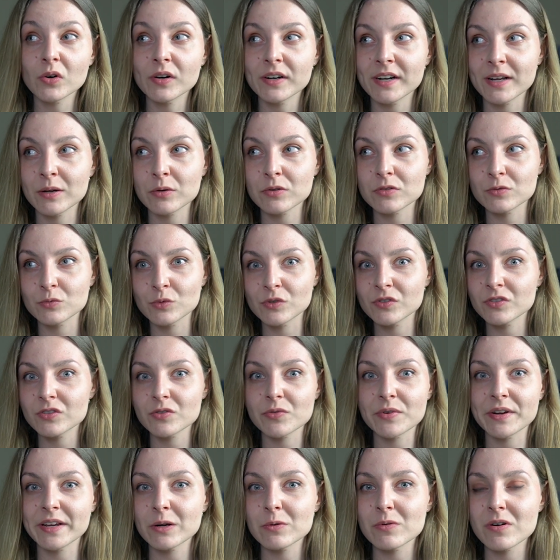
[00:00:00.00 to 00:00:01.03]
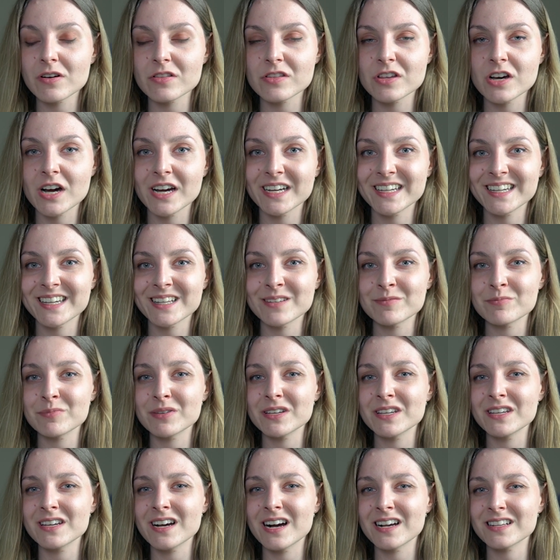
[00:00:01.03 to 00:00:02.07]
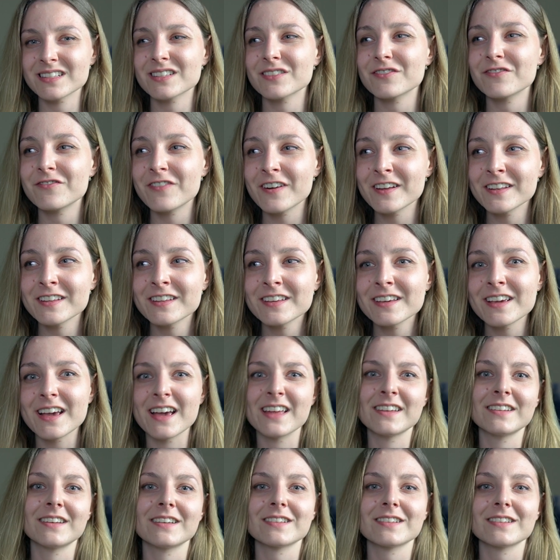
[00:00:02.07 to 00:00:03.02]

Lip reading: and I was wondering whether I can be as funny and